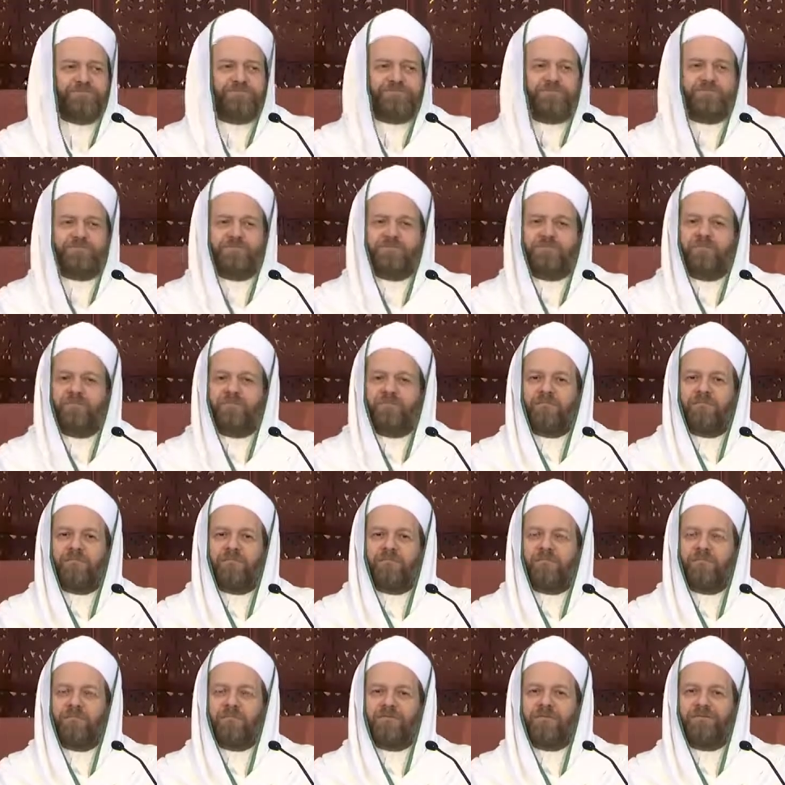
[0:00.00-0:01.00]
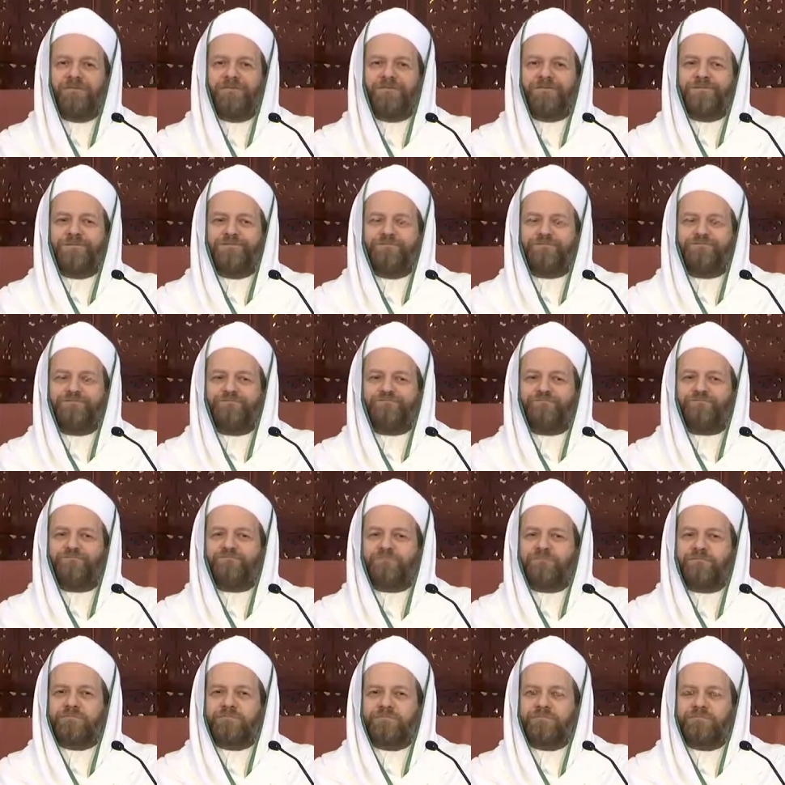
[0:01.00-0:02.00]

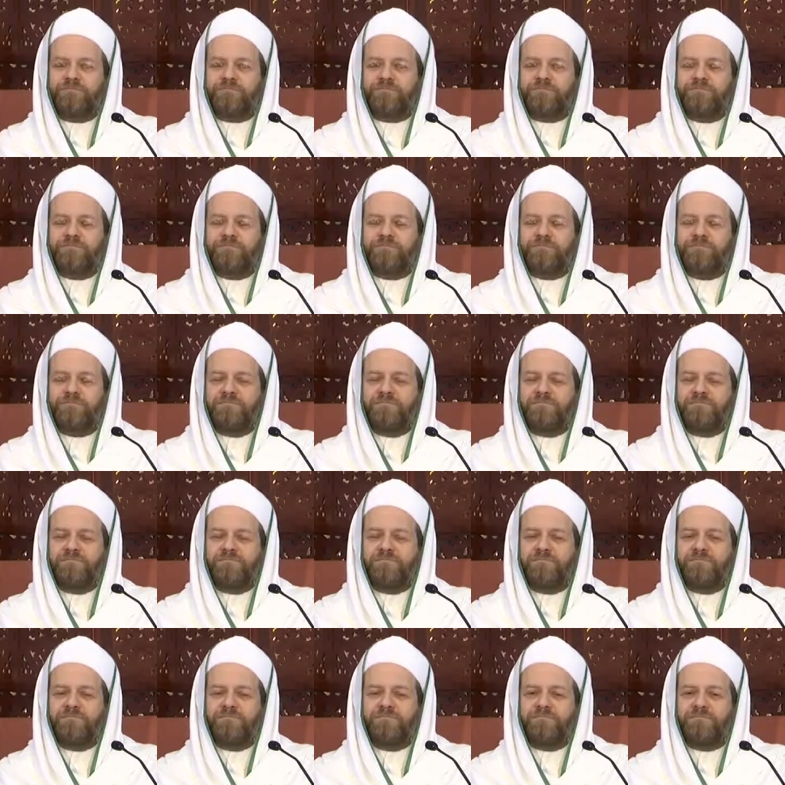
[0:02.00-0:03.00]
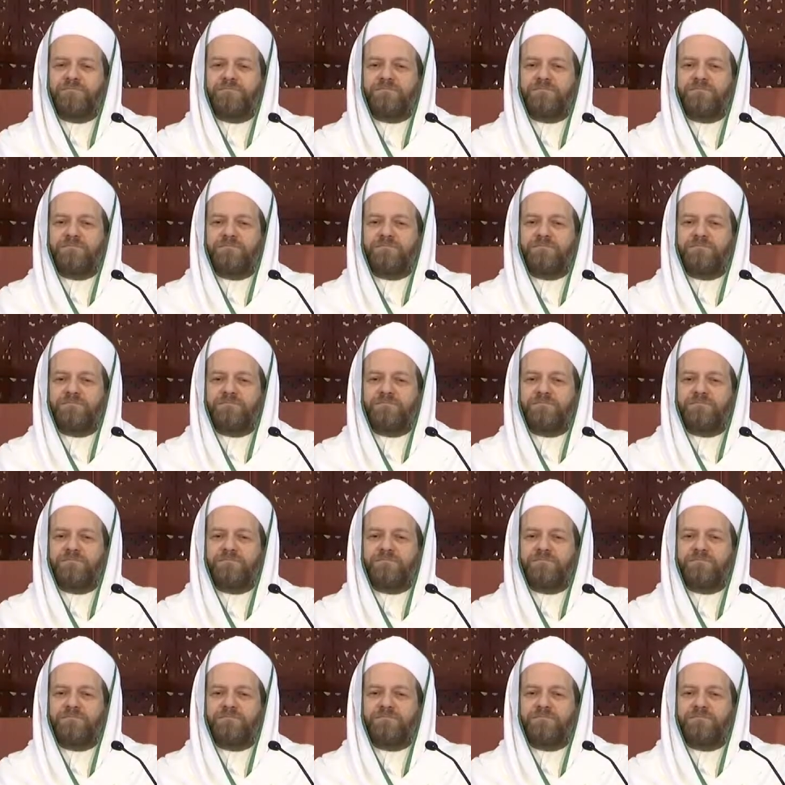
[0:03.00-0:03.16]
Nothing is said.